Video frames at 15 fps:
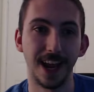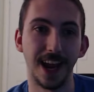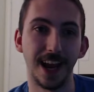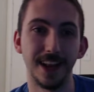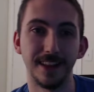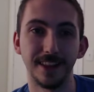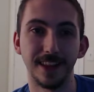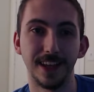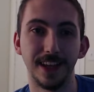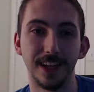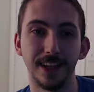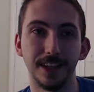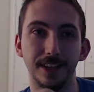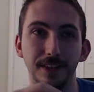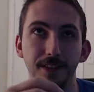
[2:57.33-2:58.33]
and
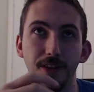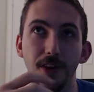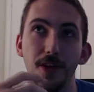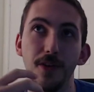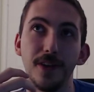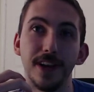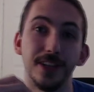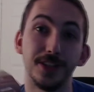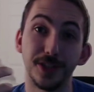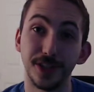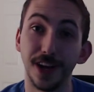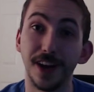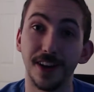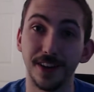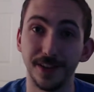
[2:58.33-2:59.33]
then go and
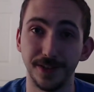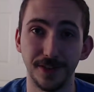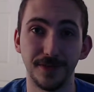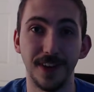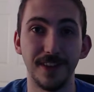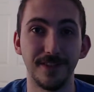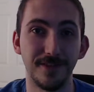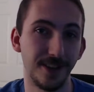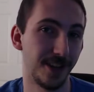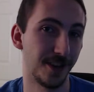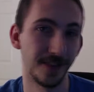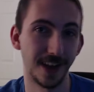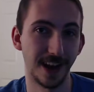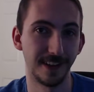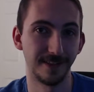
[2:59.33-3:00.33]
share your favorite video
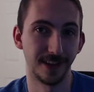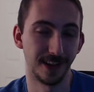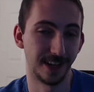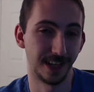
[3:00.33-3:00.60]
that I've done.